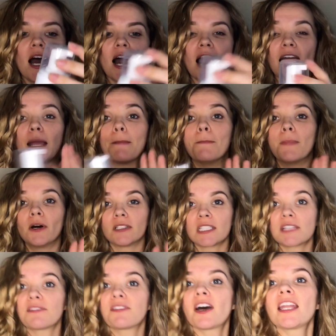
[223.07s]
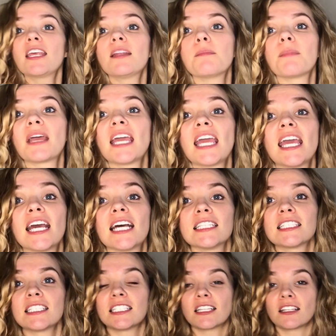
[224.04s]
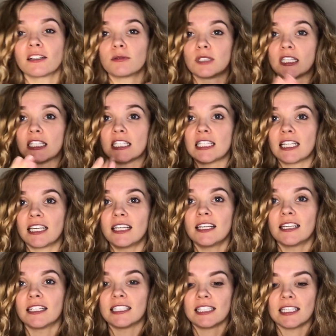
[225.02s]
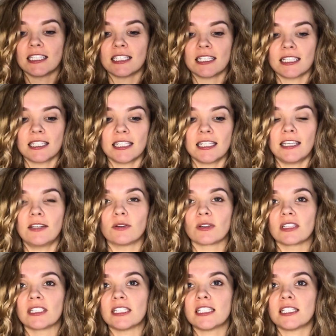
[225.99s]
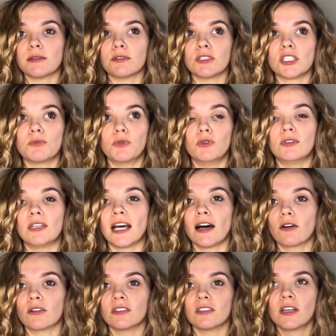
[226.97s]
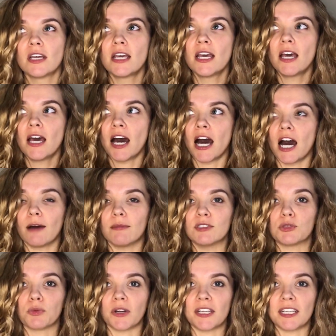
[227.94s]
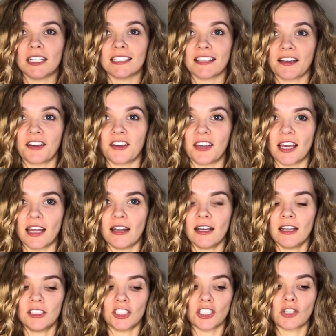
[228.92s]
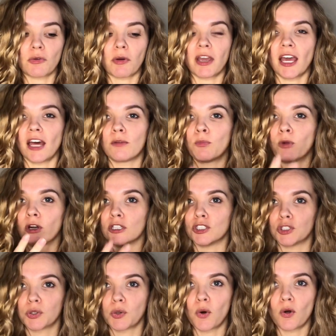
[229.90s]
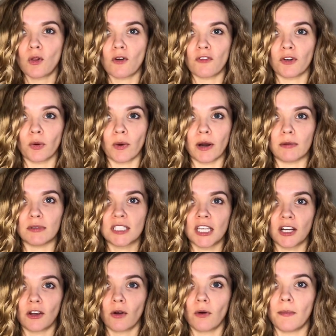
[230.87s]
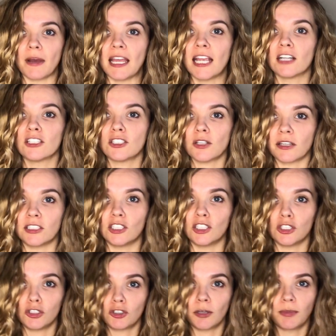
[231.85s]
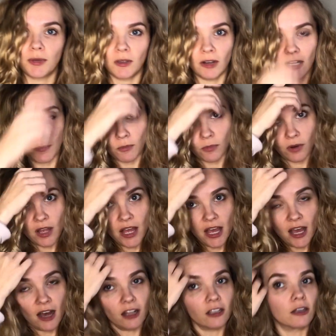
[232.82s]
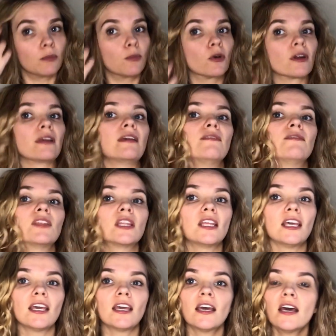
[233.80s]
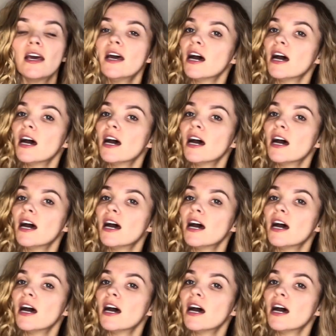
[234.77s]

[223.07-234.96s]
I emulsified it in my hands until it was a sticky consistency, or at least it was smoothed out as runny as I could get it, just so I had more control over where it was gonna go in my hair, so I could distribute it a little more evenly.